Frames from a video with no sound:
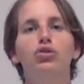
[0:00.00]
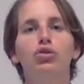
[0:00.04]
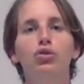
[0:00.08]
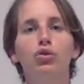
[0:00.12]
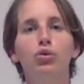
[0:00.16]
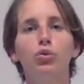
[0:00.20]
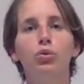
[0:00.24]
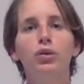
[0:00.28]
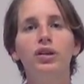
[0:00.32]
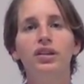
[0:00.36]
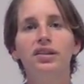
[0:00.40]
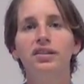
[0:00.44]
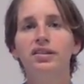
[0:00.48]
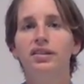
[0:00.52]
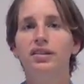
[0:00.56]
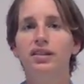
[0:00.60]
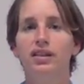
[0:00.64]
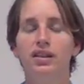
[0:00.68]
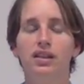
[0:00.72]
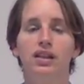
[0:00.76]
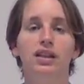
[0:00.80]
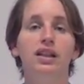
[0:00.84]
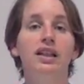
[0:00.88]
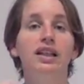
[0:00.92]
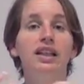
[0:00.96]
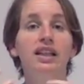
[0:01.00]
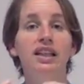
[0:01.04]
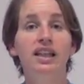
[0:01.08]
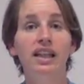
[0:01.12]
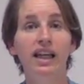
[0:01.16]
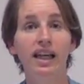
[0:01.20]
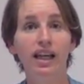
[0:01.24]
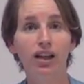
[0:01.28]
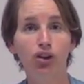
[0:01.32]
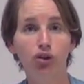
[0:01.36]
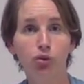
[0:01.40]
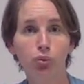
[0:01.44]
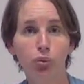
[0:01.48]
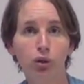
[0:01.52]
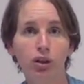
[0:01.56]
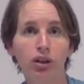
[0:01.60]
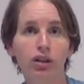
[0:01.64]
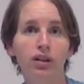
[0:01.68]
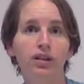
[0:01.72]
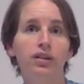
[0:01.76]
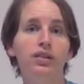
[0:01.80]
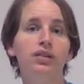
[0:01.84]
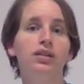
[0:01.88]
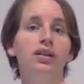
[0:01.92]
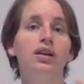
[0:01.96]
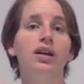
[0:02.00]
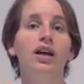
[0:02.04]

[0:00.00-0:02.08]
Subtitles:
do we see networks